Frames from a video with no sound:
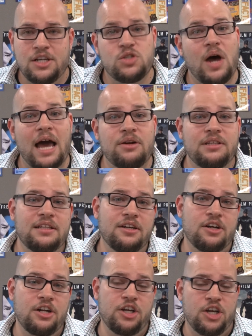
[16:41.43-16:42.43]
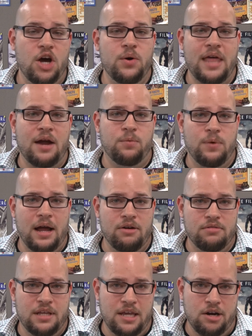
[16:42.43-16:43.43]
So I don't think they're going to go that
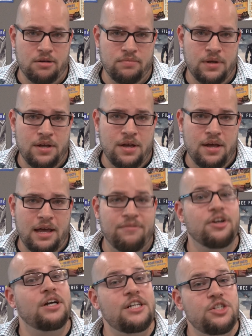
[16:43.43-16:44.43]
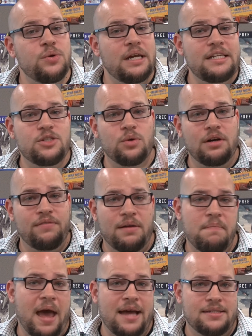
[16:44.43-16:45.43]
route here. If they're going to do any sort of
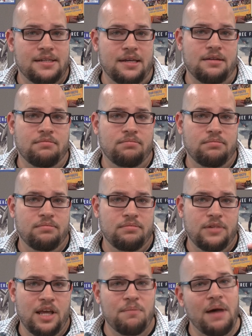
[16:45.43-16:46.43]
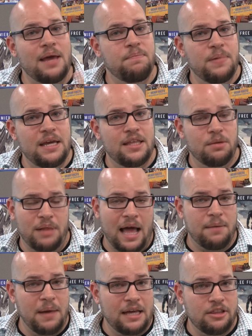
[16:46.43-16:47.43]
unmasking, it might be the
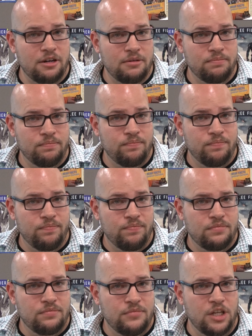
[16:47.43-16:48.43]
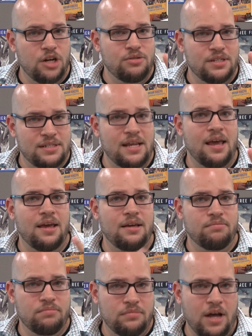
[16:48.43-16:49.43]
Black Panther you know, to
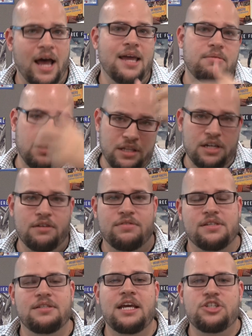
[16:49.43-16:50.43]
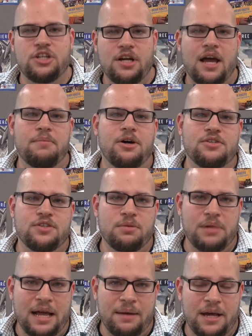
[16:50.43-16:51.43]
say, I am the leader of this nation, I'm also the
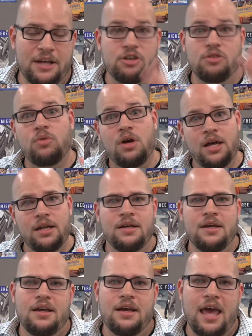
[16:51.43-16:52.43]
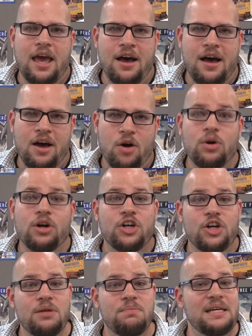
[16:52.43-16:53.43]
Black Panther. What? Uh, or it
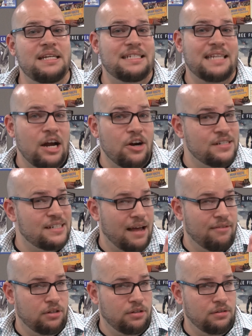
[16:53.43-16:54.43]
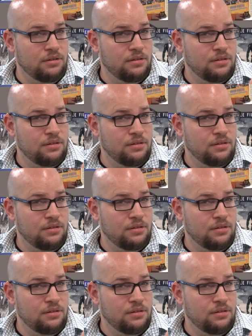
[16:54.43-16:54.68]
could be Daredevil,